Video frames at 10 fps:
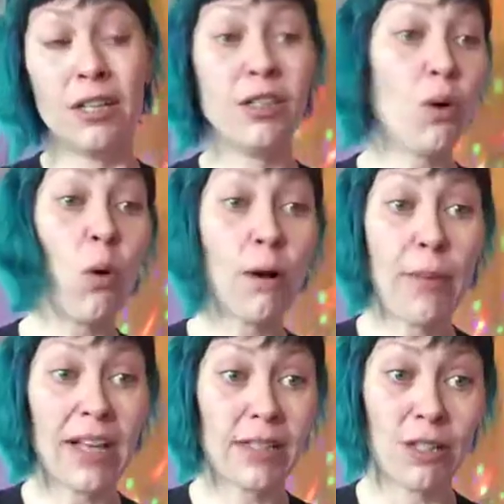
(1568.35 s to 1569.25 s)
your
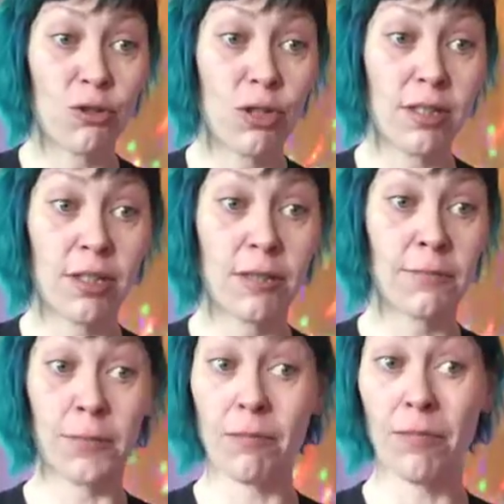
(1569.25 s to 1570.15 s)
best interest
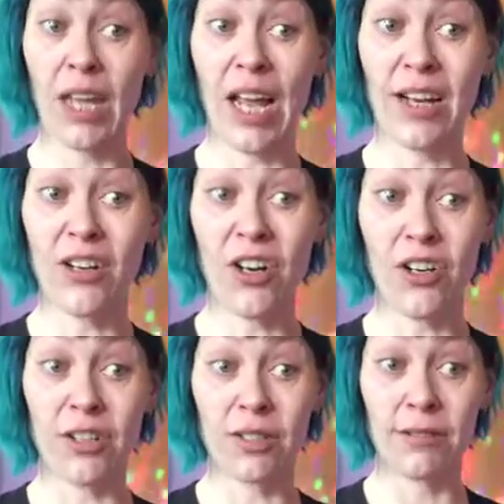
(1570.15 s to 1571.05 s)
at
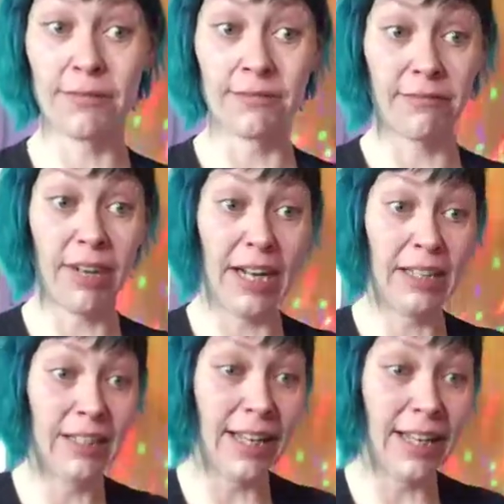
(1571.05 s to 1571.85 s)
heart, right?